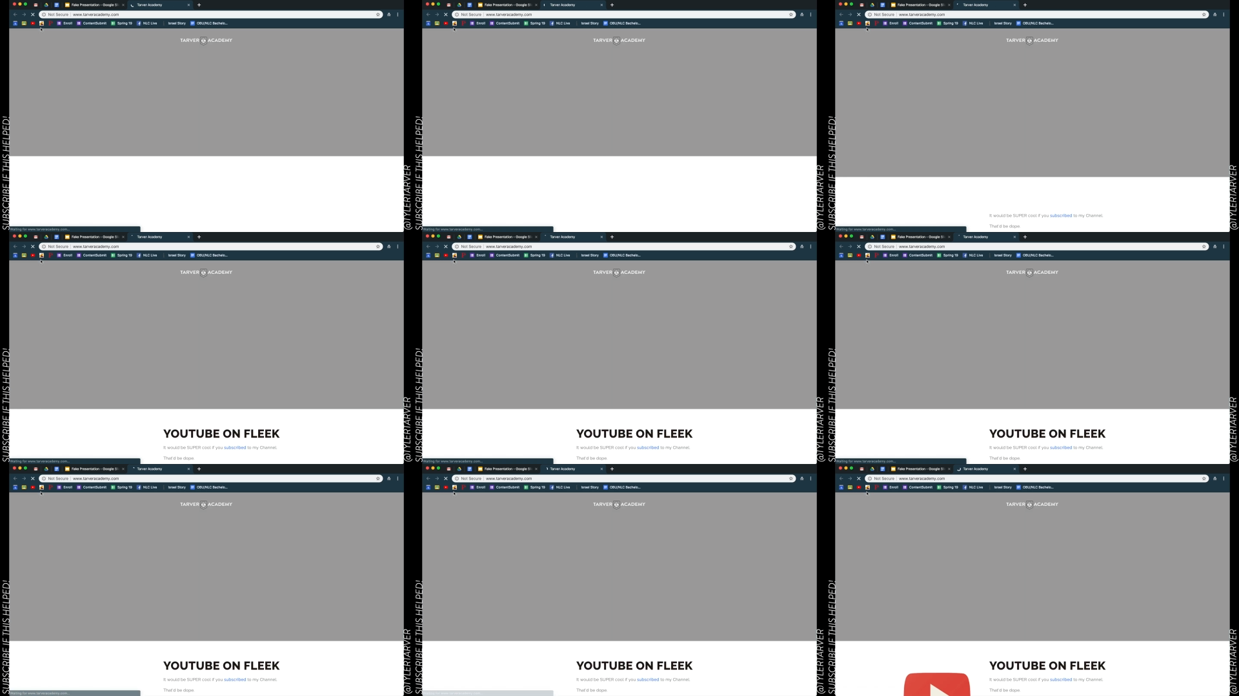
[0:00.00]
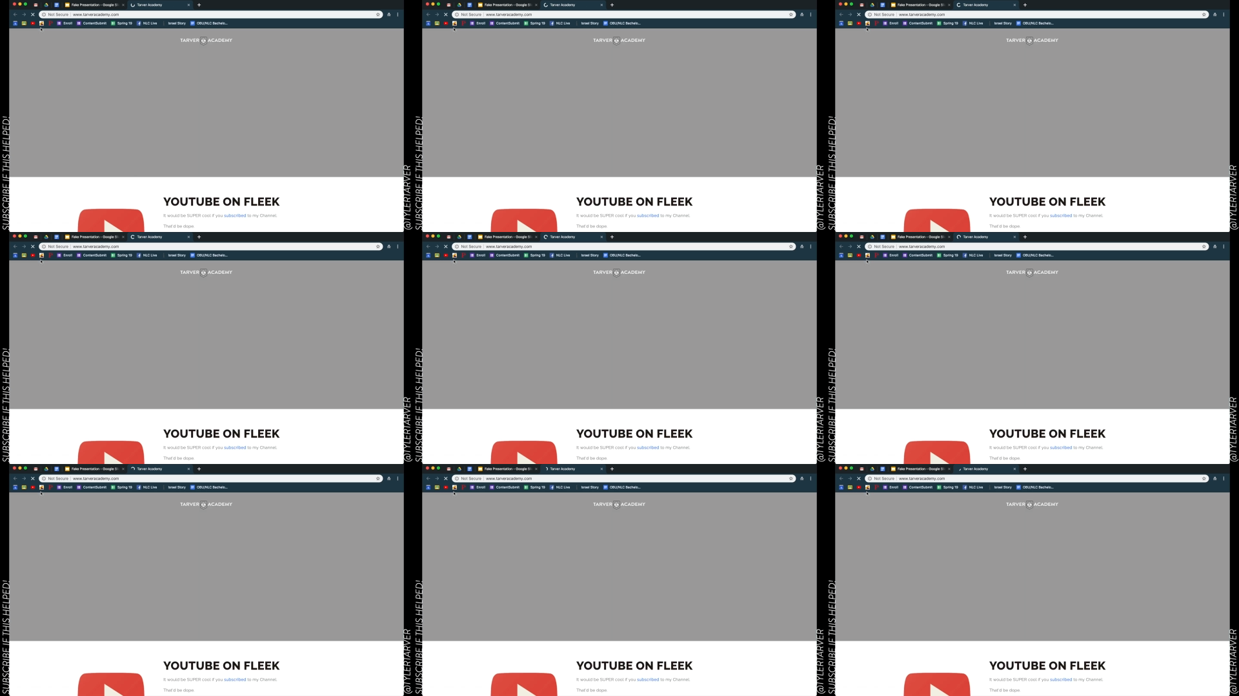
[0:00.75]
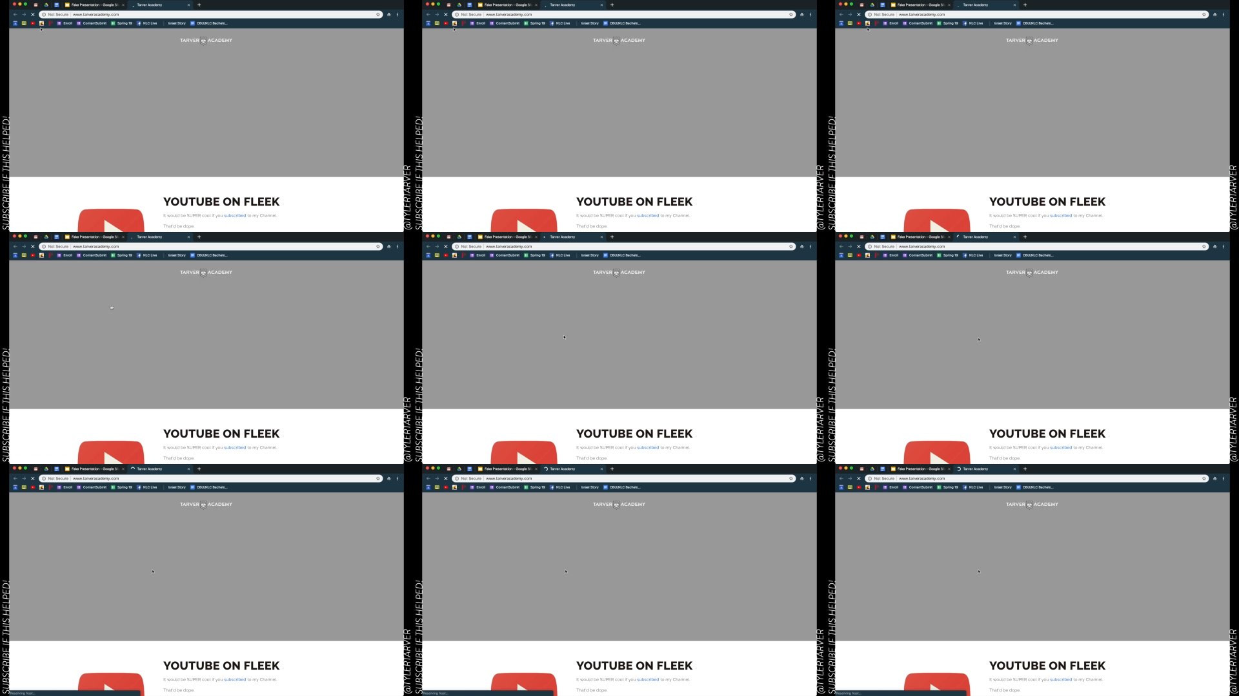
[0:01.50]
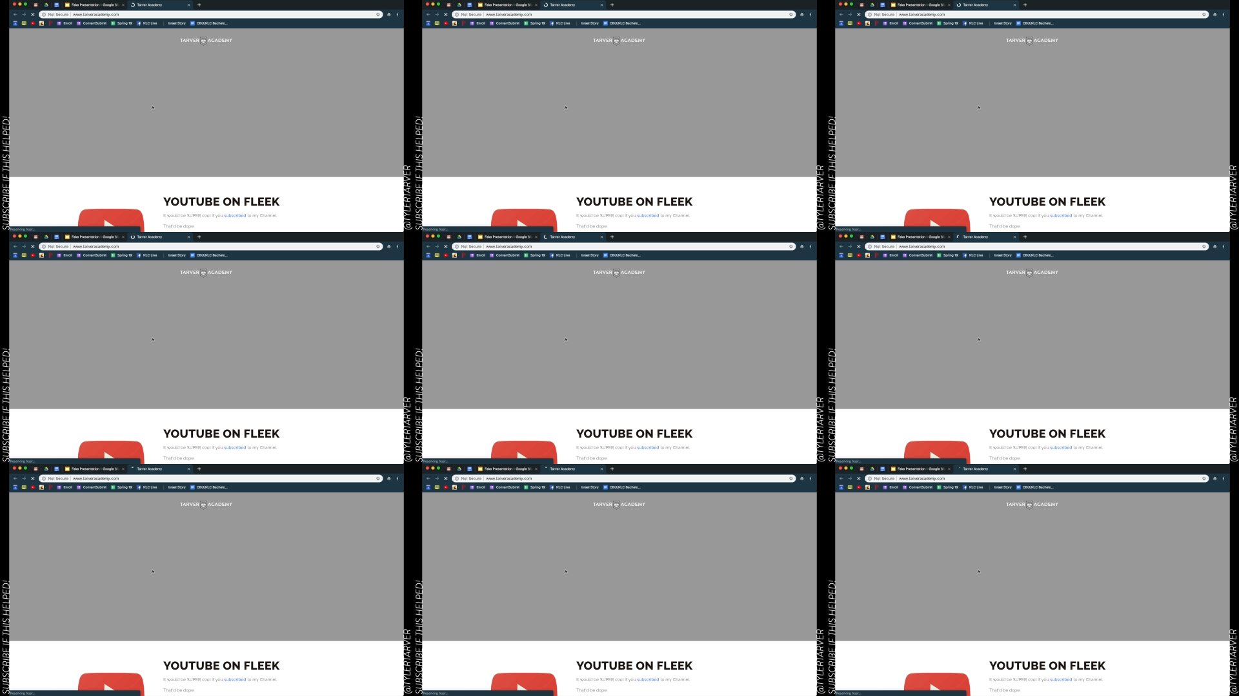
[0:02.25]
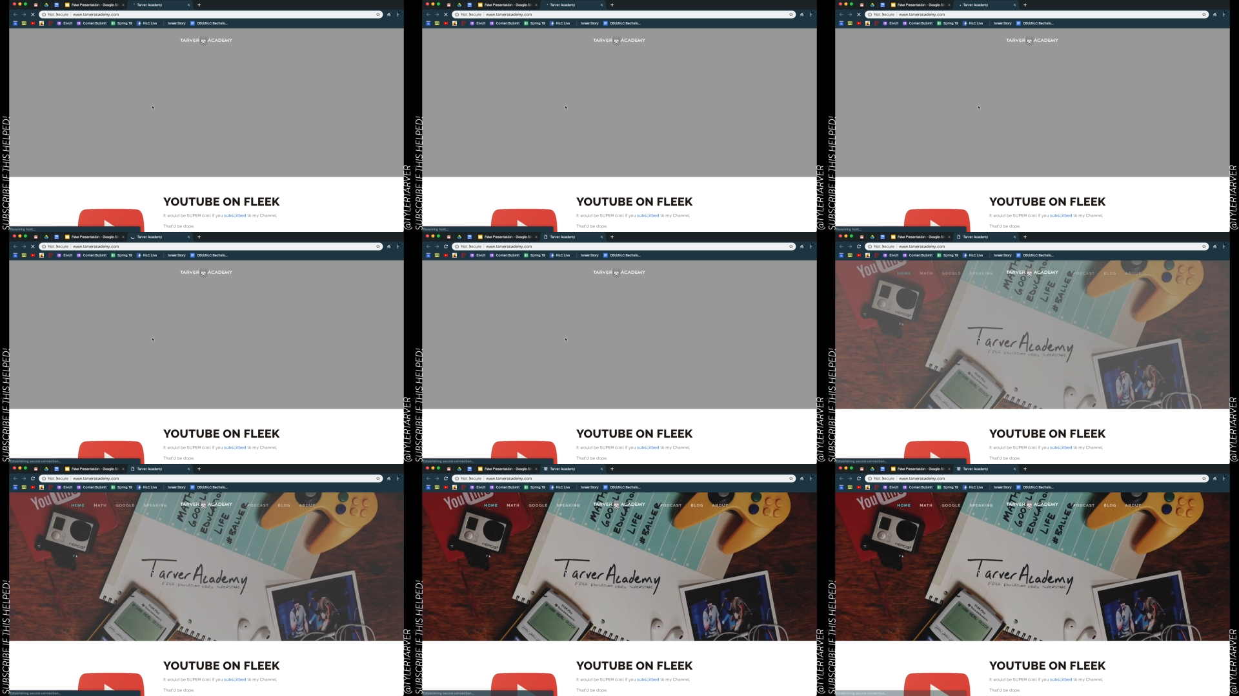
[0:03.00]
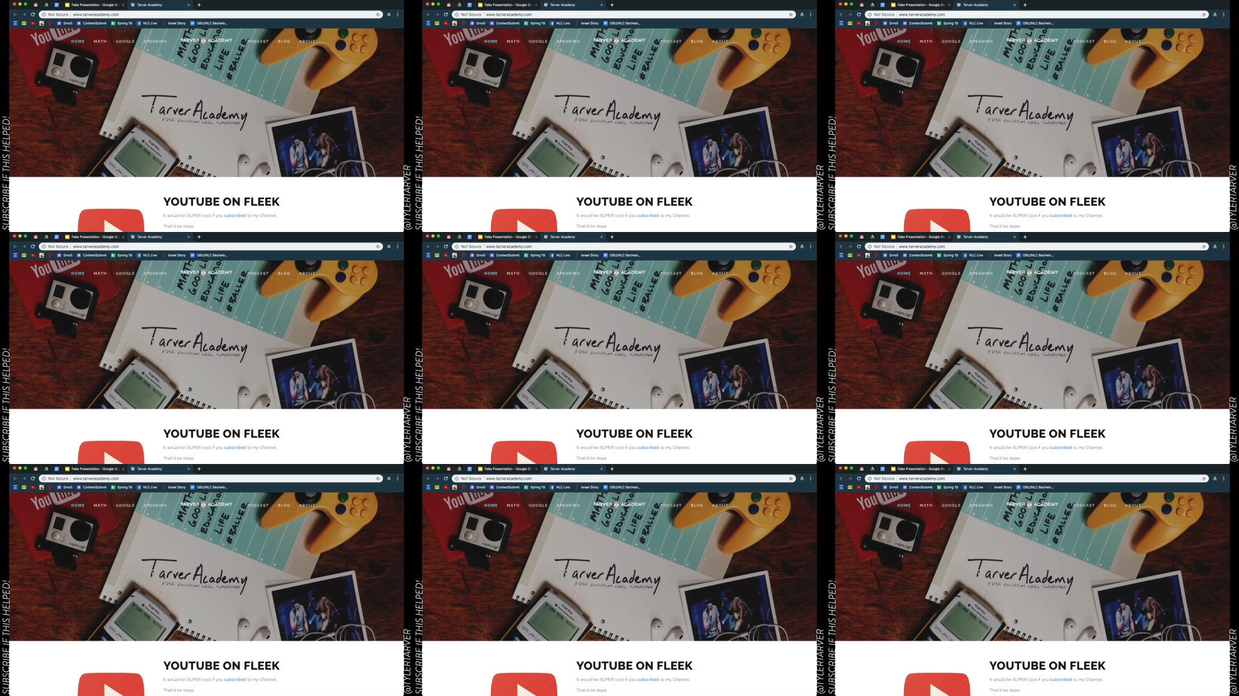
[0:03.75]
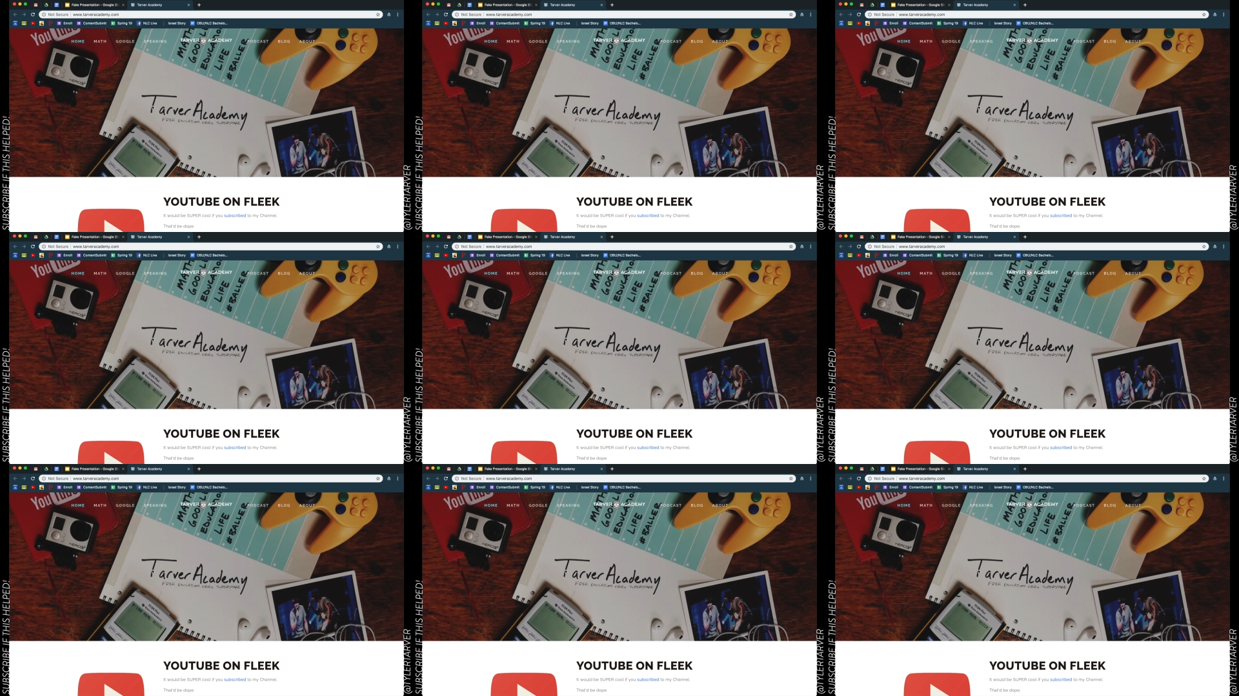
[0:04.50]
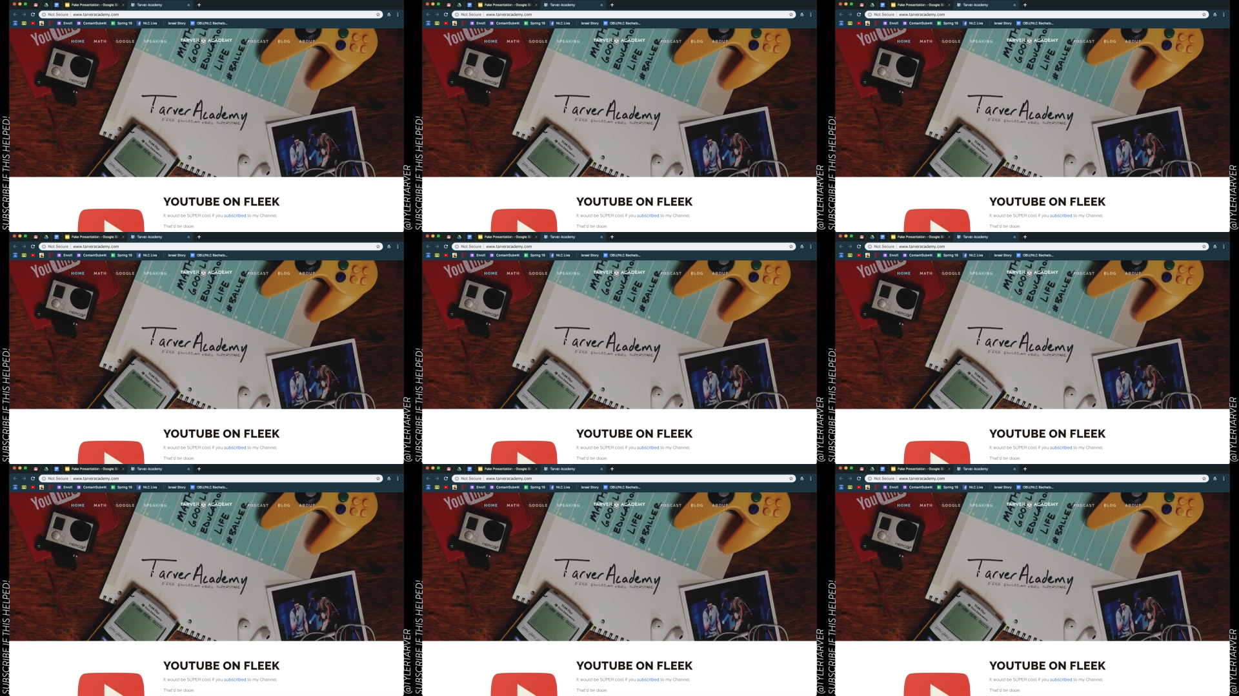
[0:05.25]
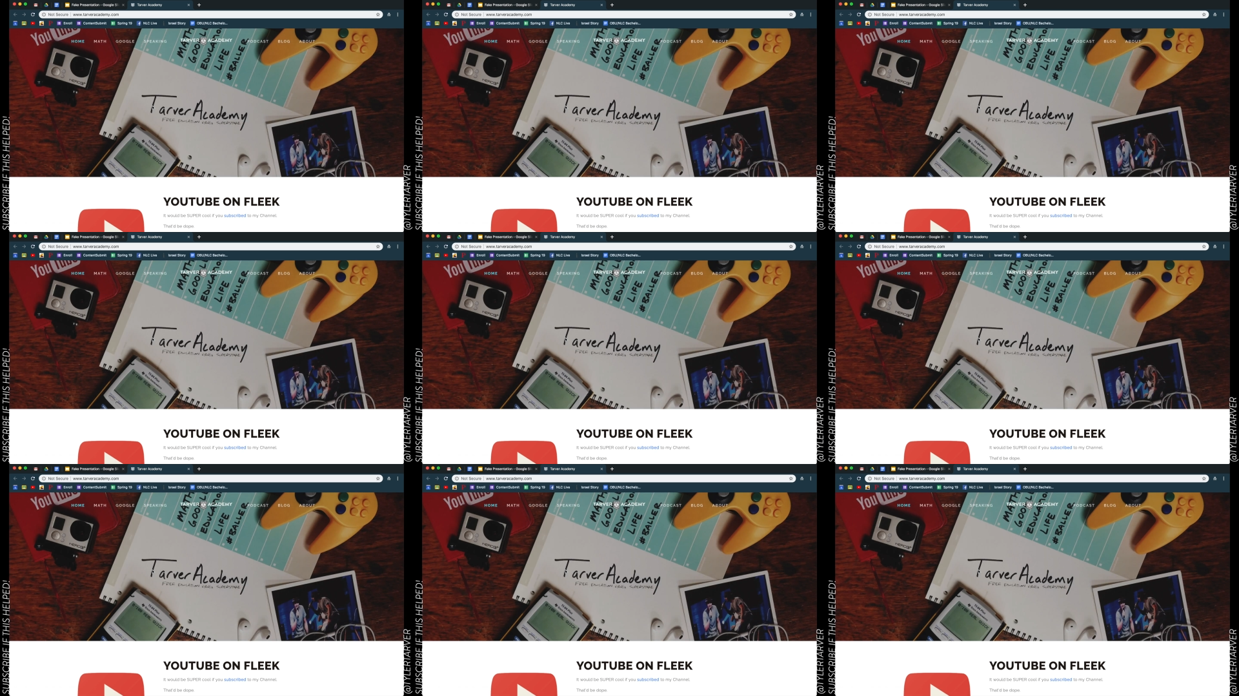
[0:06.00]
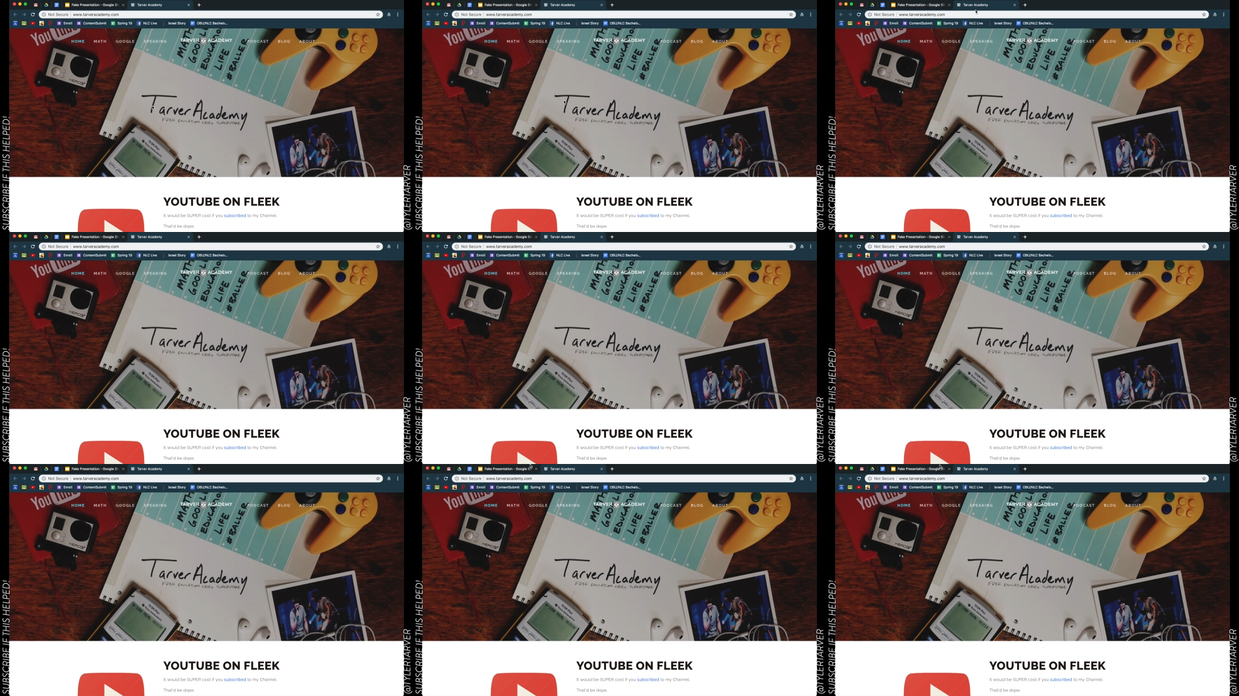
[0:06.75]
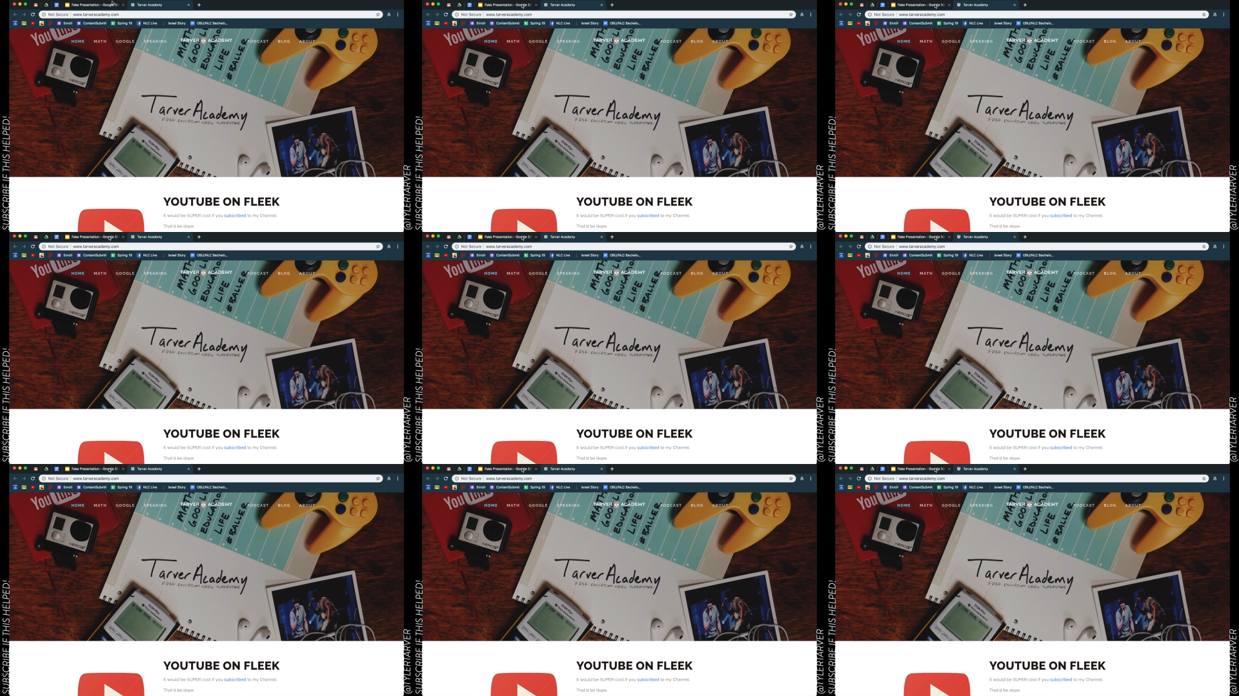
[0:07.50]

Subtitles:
No face is visible, so there are no lips to read.